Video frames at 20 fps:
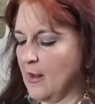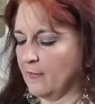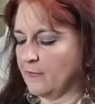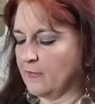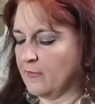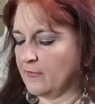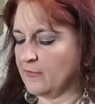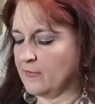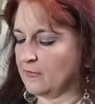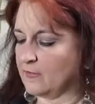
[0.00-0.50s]

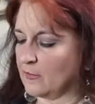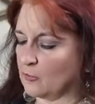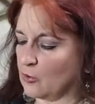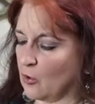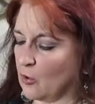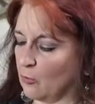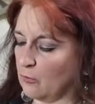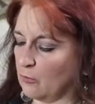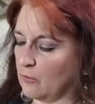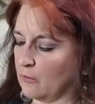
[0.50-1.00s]
This is a
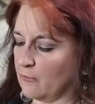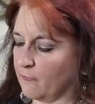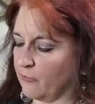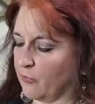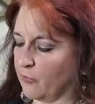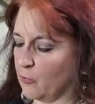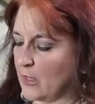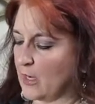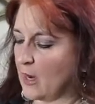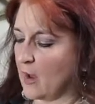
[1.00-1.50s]
total of
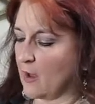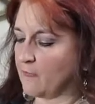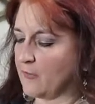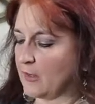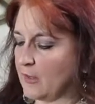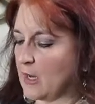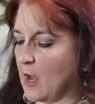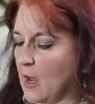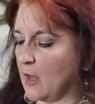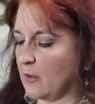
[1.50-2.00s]
three
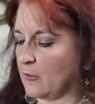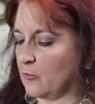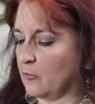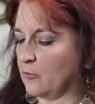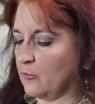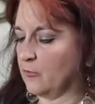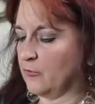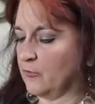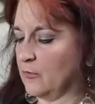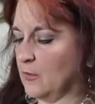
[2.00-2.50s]

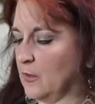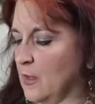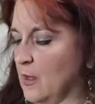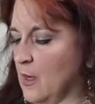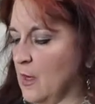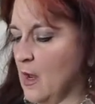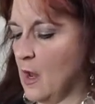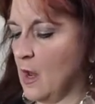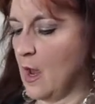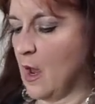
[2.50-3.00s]
avocados.
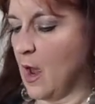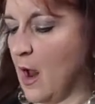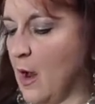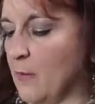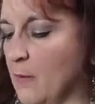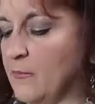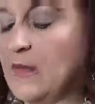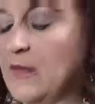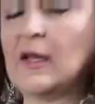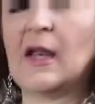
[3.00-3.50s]

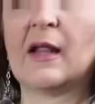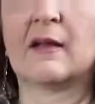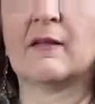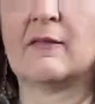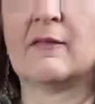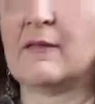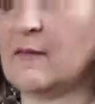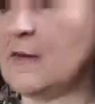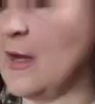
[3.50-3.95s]
Um, the next